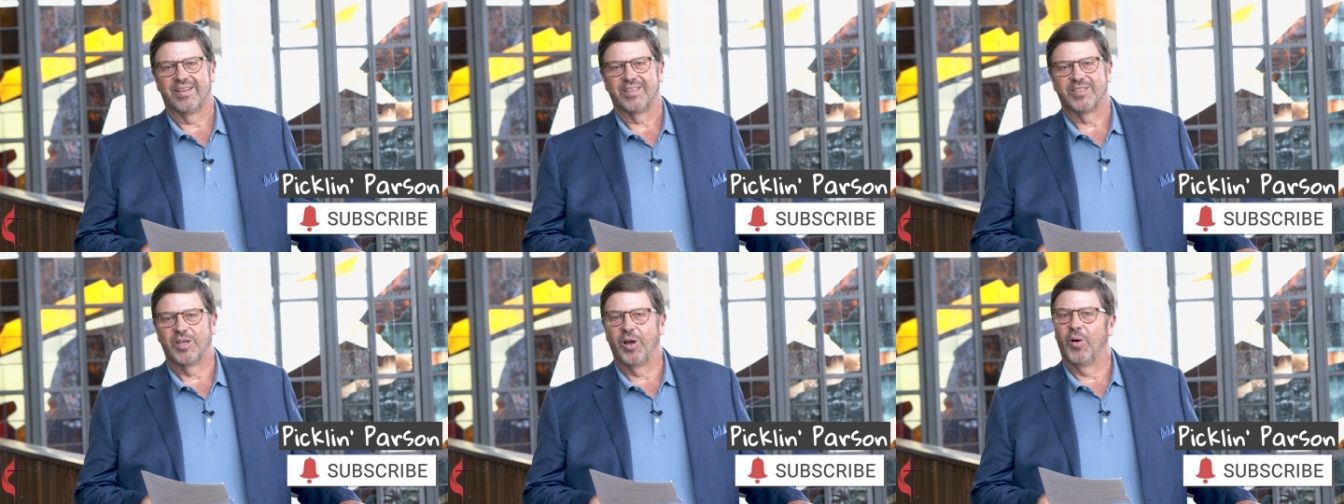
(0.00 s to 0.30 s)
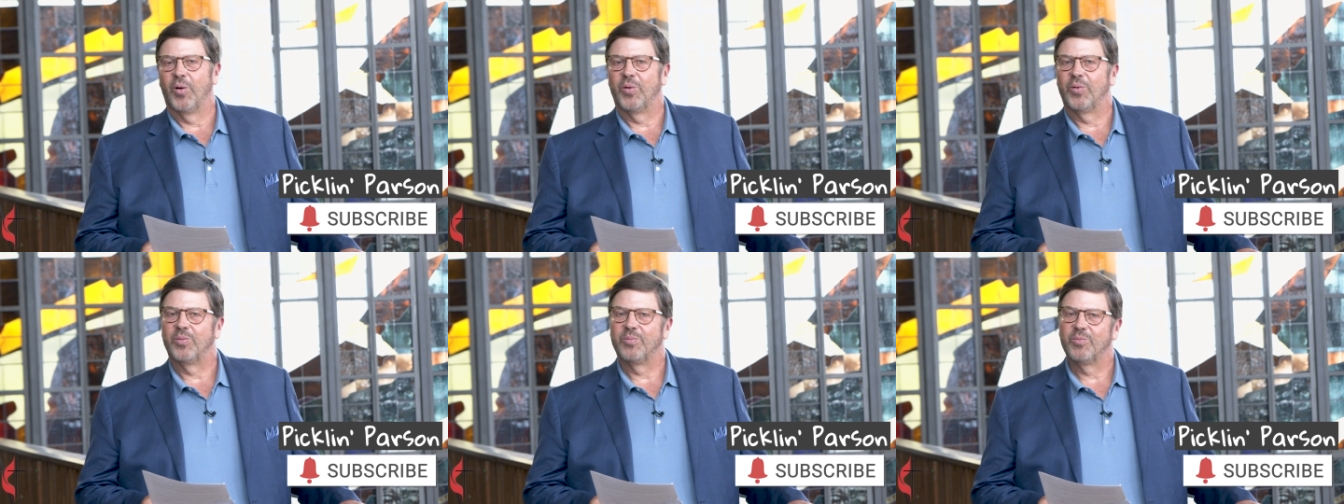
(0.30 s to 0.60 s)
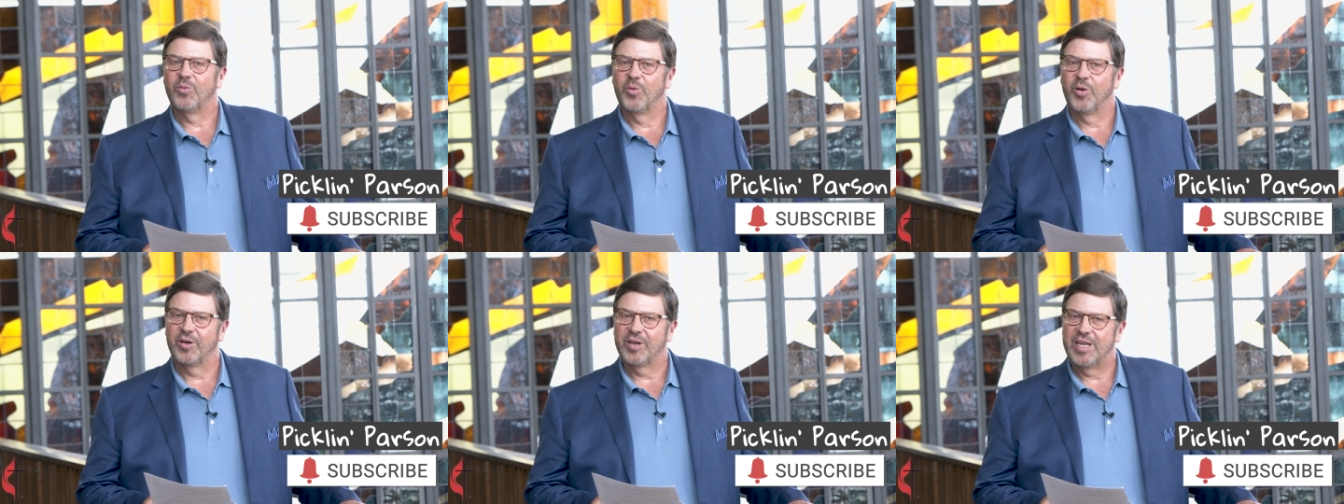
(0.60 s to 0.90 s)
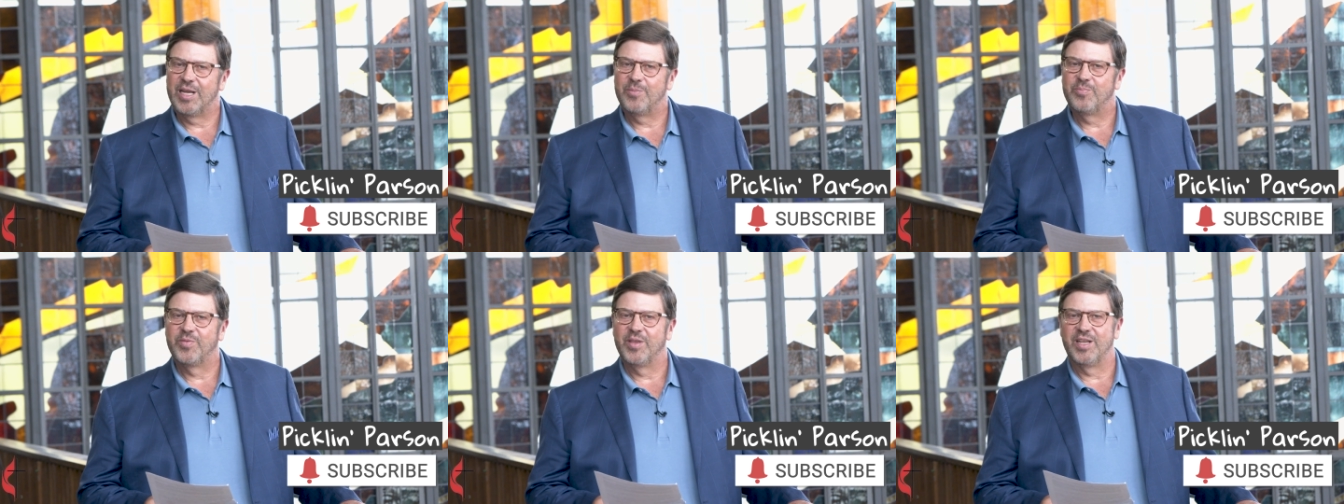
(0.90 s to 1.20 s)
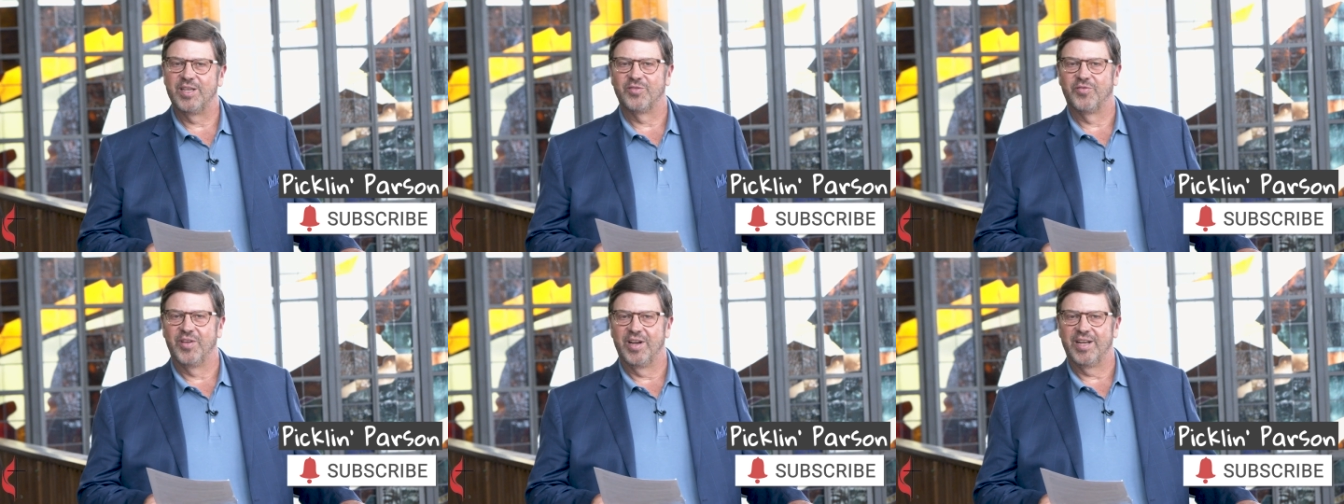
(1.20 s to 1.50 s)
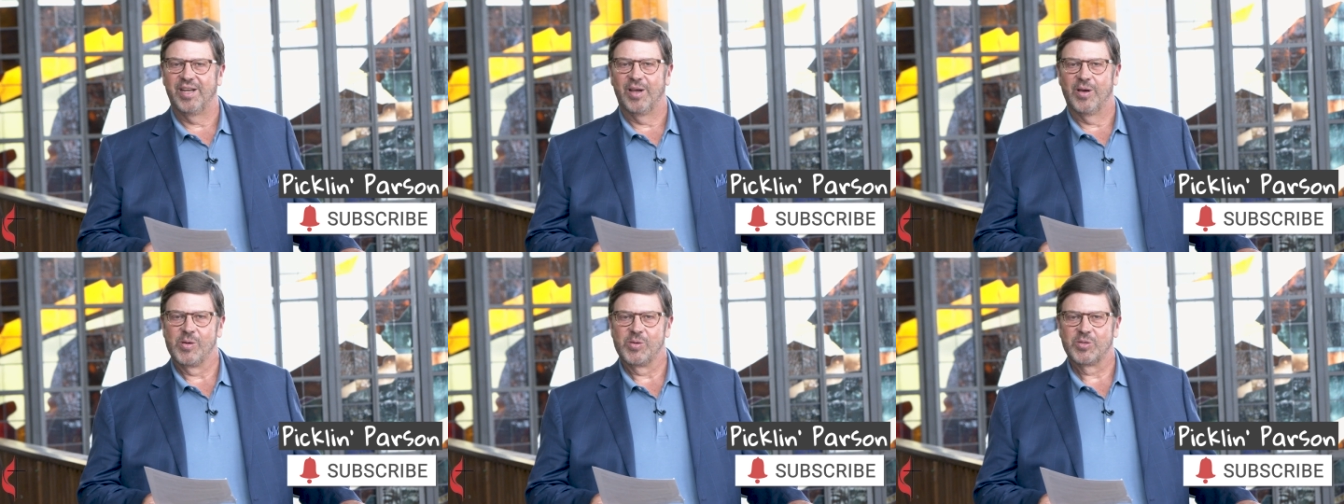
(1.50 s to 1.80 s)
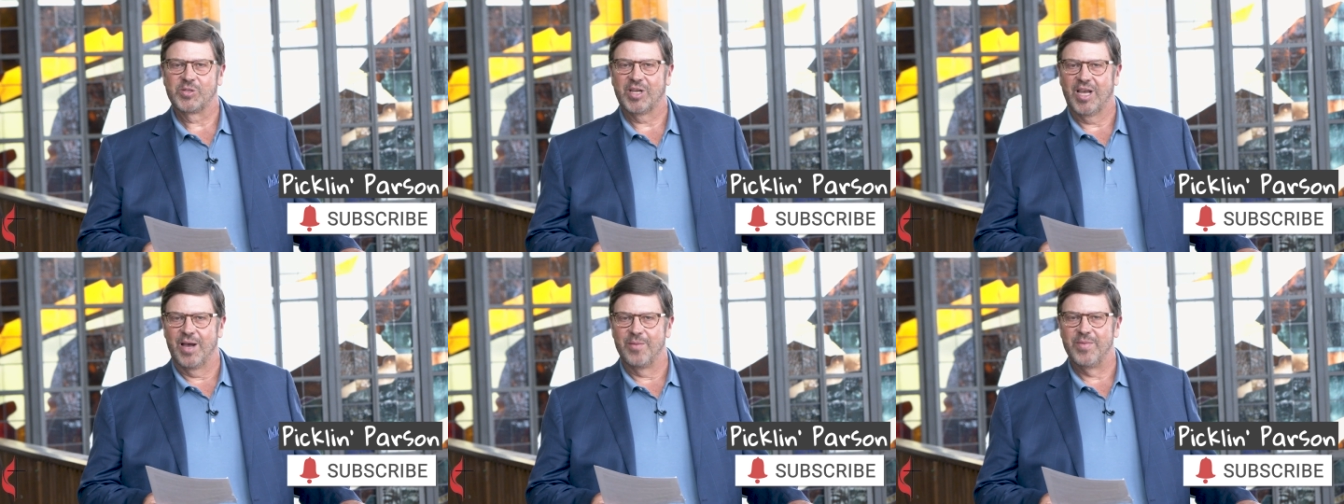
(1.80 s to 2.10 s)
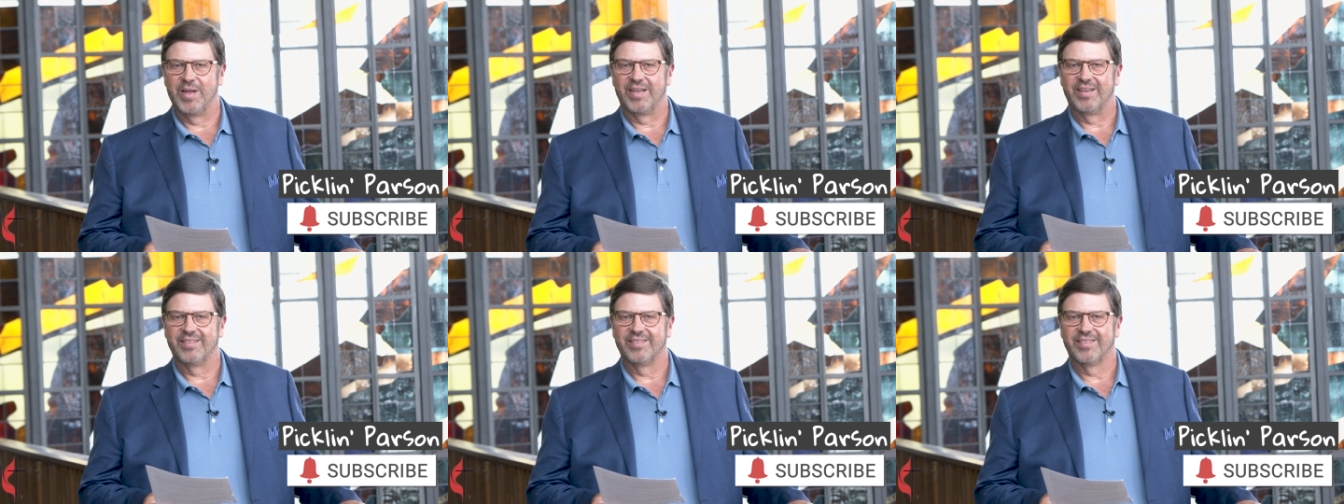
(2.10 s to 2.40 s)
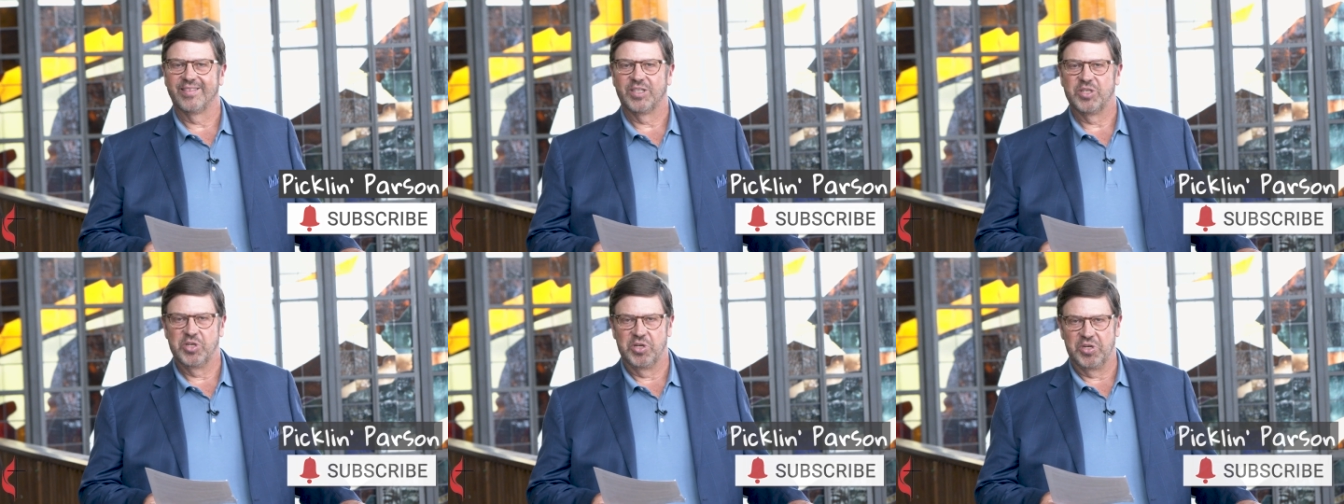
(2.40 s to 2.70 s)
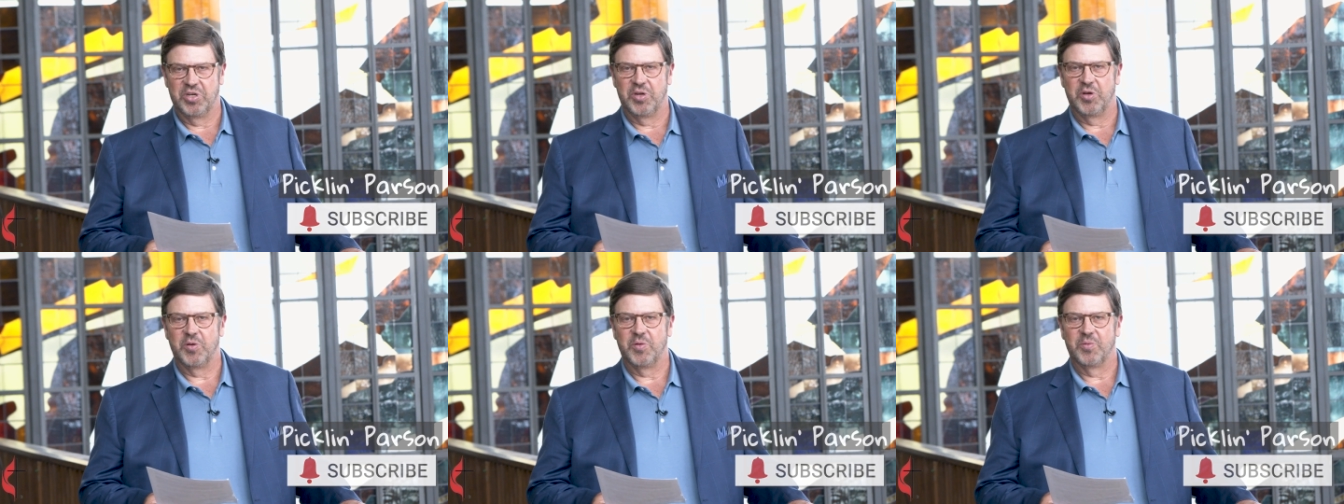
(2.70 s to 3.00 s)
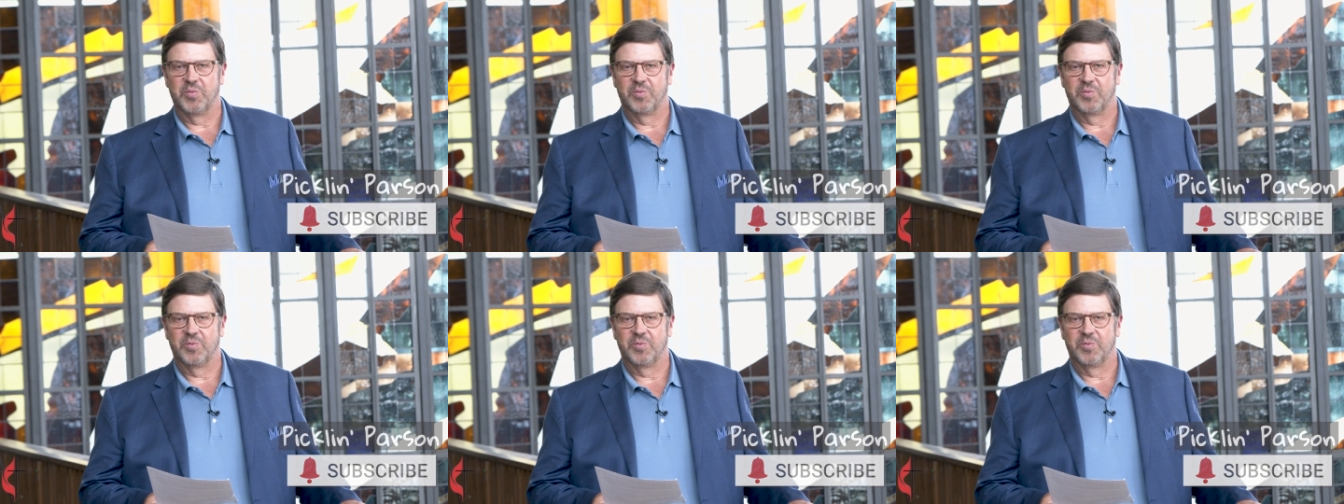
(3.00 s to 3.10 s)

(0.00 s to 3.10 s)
So we'll keep these videos coming to you.